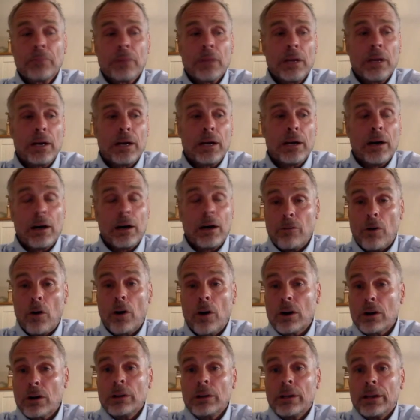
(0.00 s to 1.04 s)
uh, of
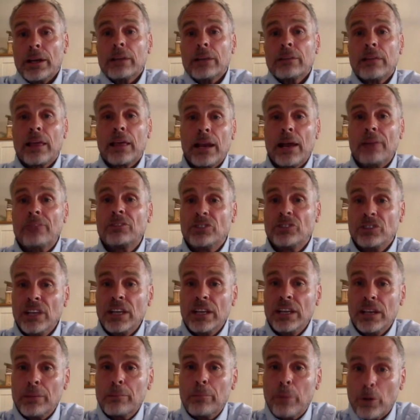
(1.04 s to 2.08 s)
our clinic that I've
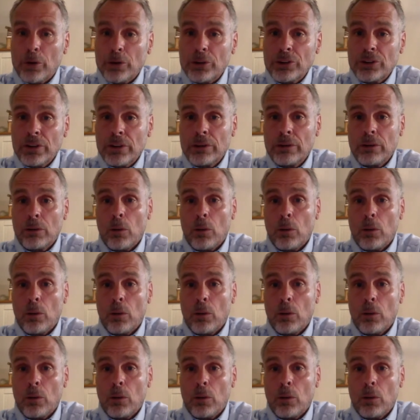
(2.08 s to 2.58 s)
seen in person,